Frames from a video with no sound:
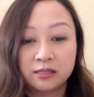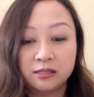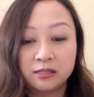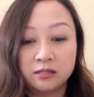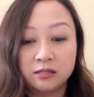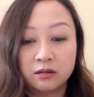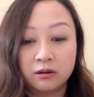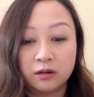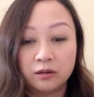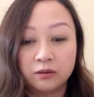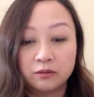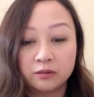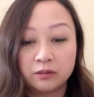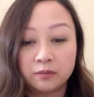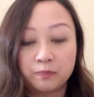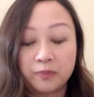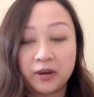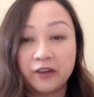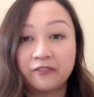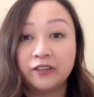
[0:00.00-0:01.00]
you know, a
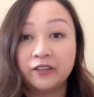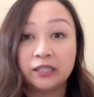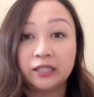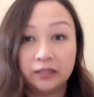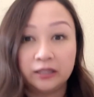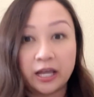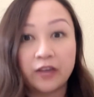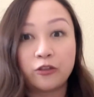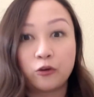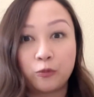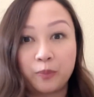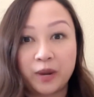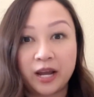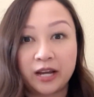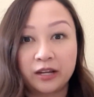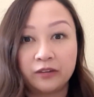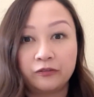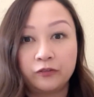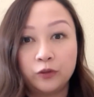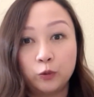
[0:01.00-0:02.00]
puffy leather
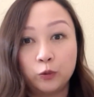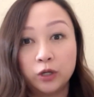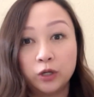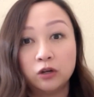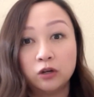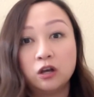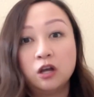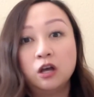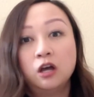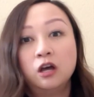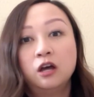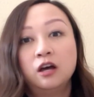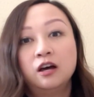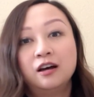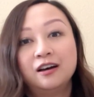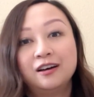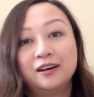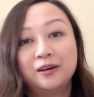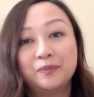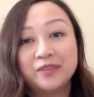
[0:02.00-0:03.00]
bag, if you will,
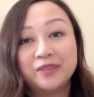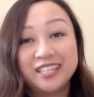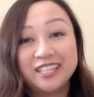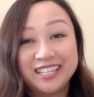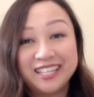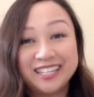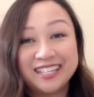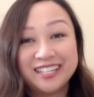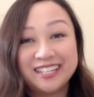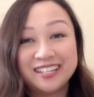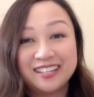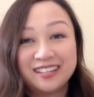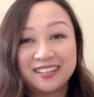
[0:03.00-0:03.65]
in